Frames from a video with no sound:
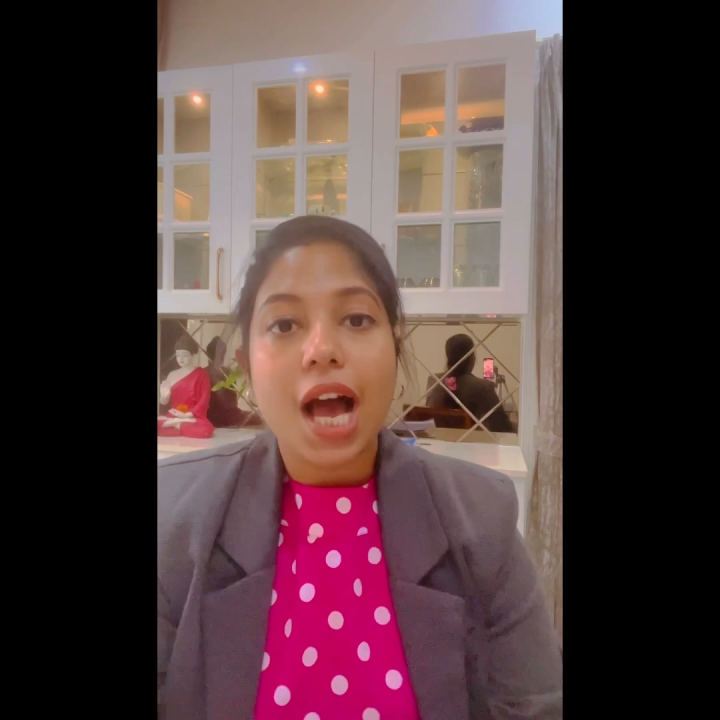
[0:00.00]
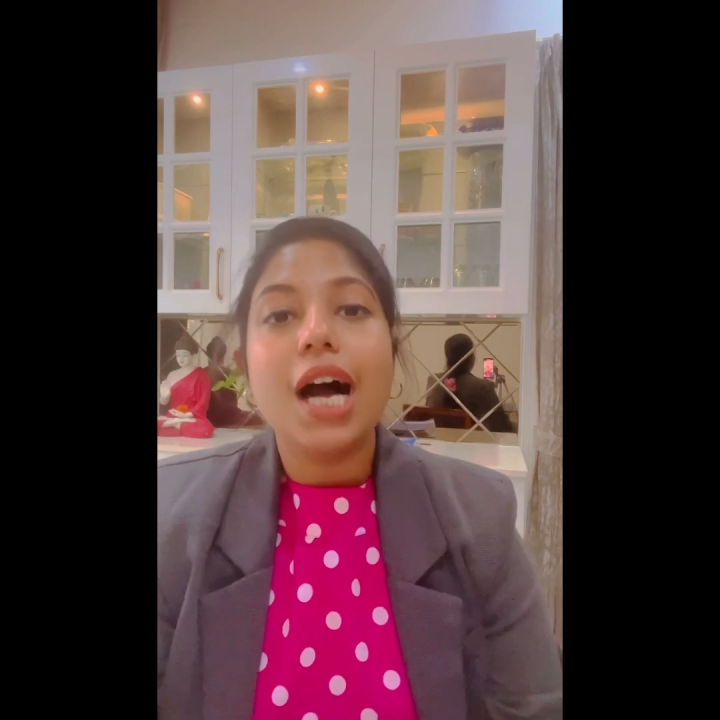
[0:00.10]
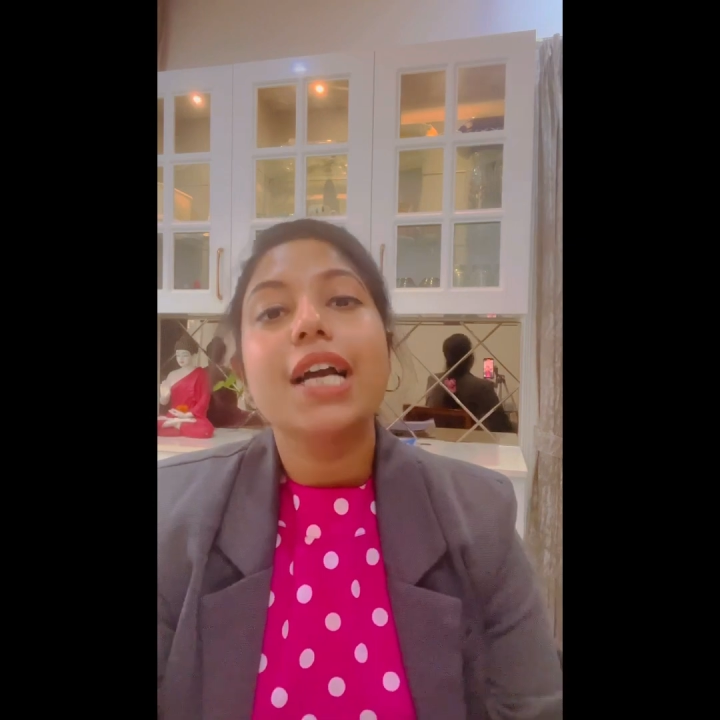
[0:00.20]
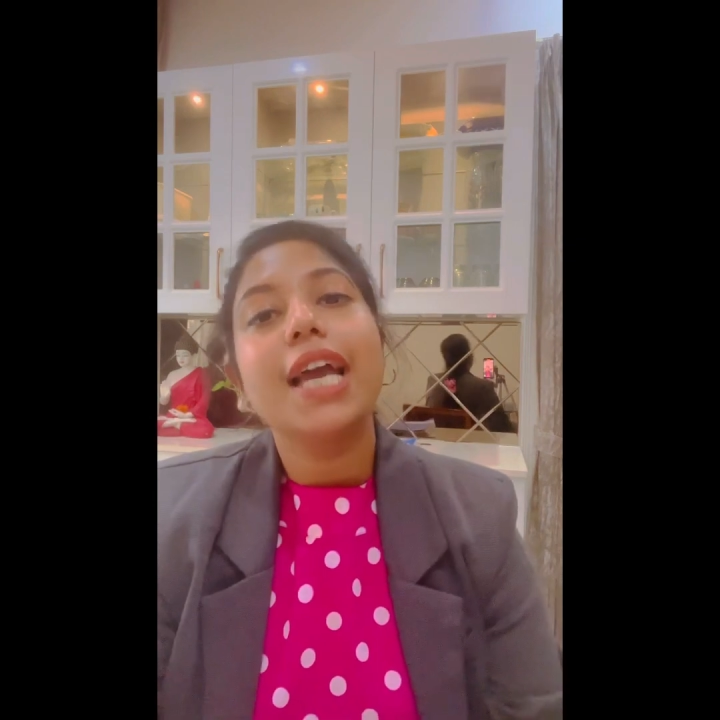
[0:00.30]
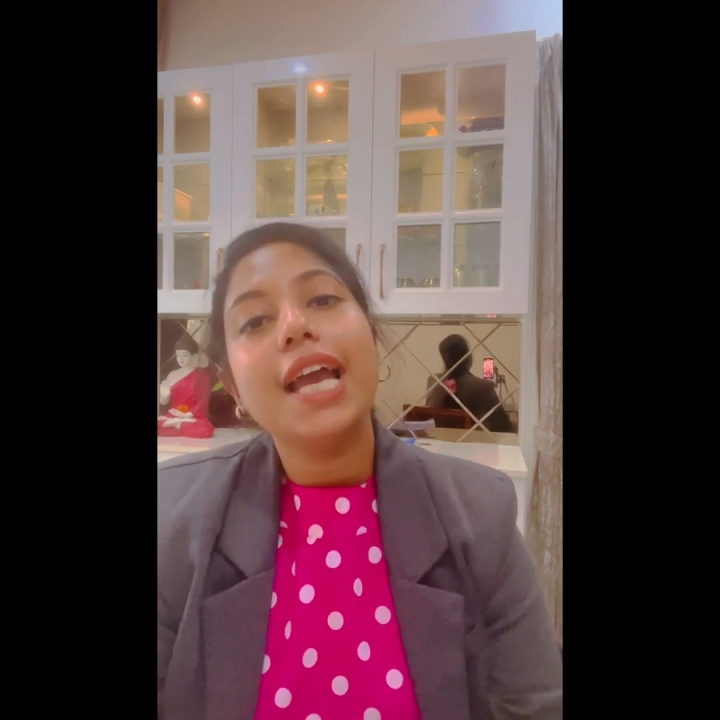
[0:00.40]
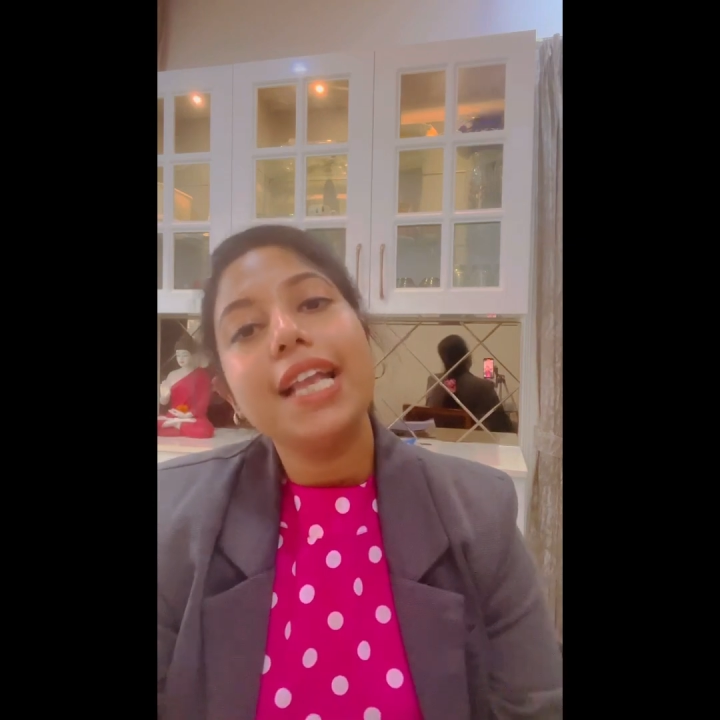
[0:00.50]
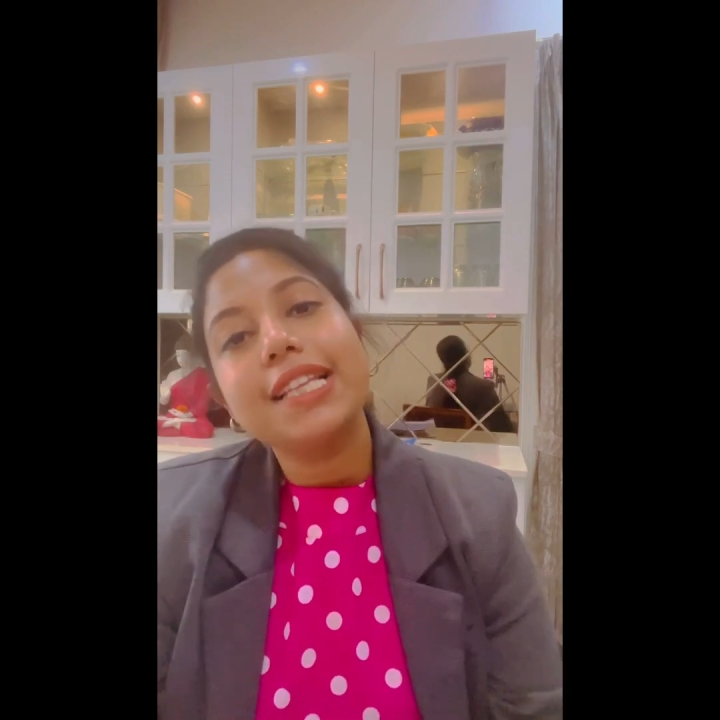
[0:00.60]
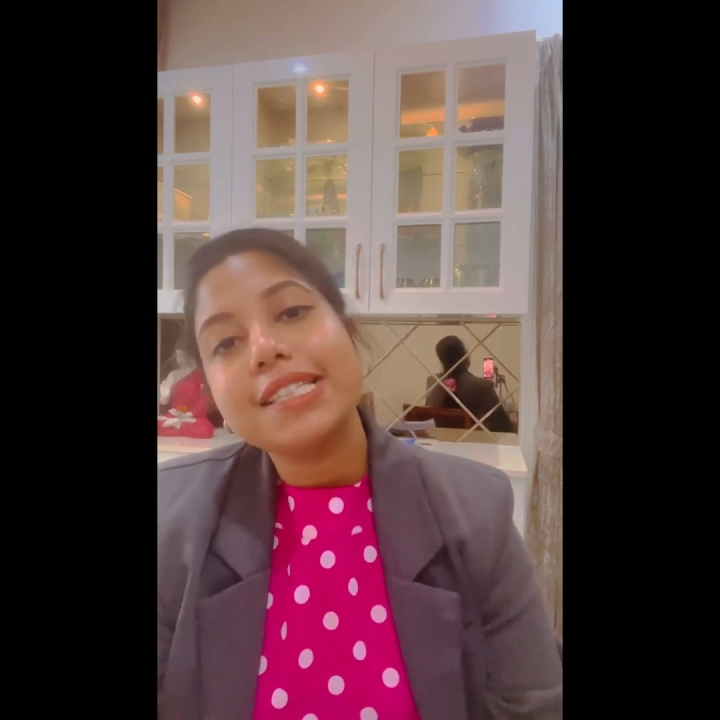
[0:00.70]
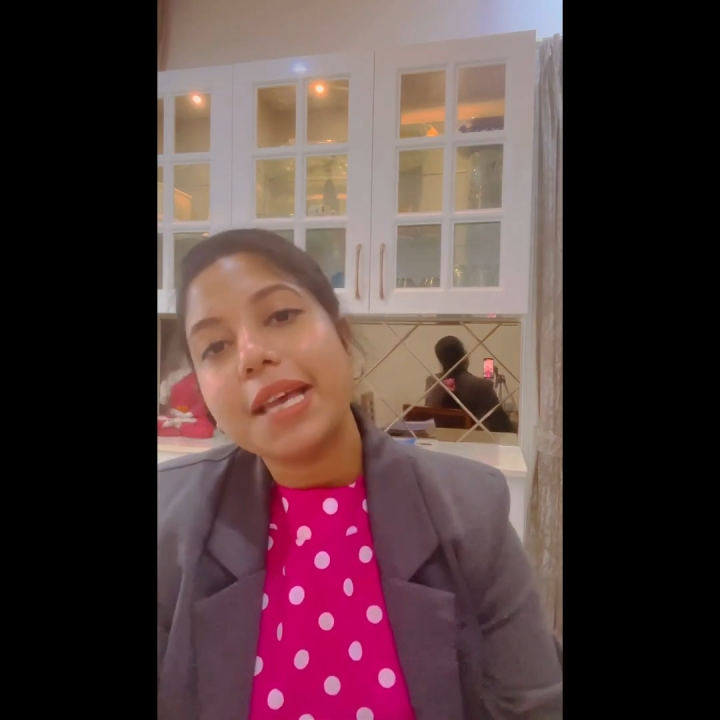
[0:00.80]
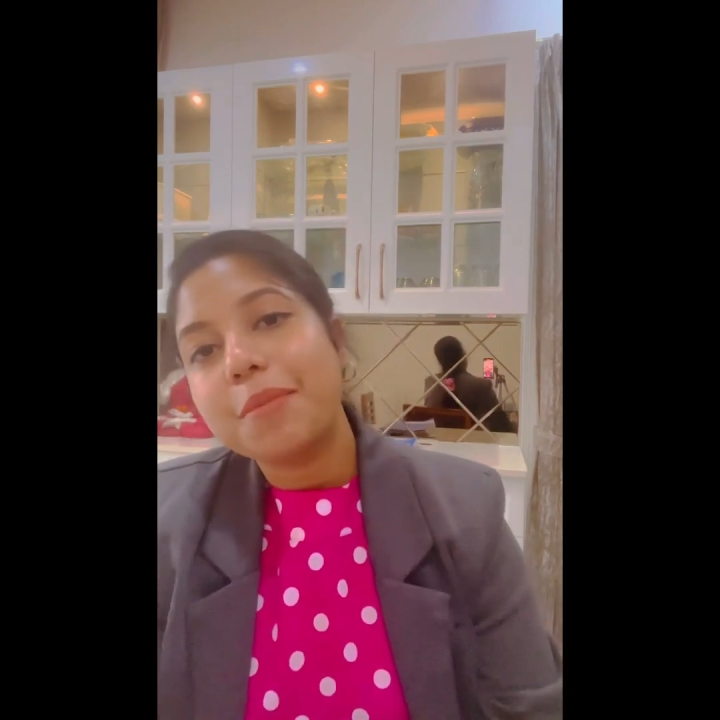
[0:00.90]
Again, the
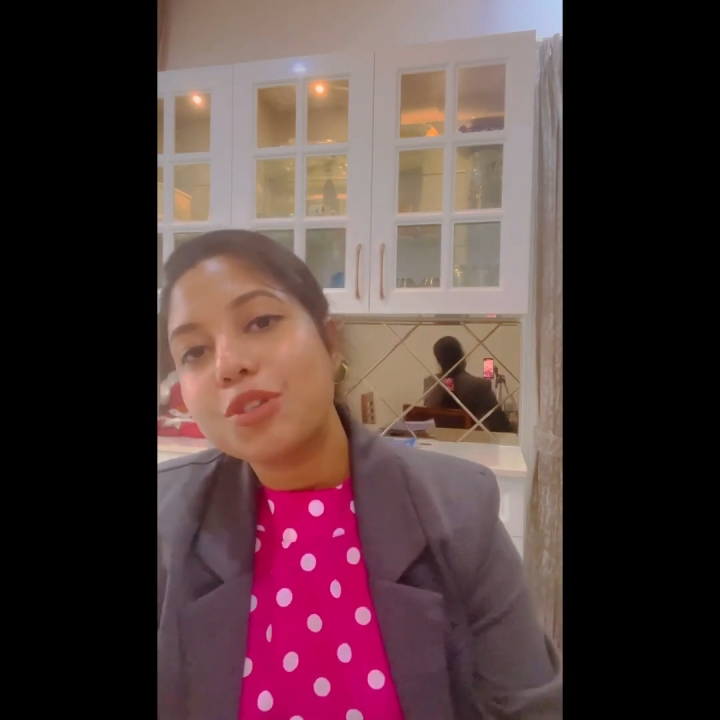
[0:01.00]
same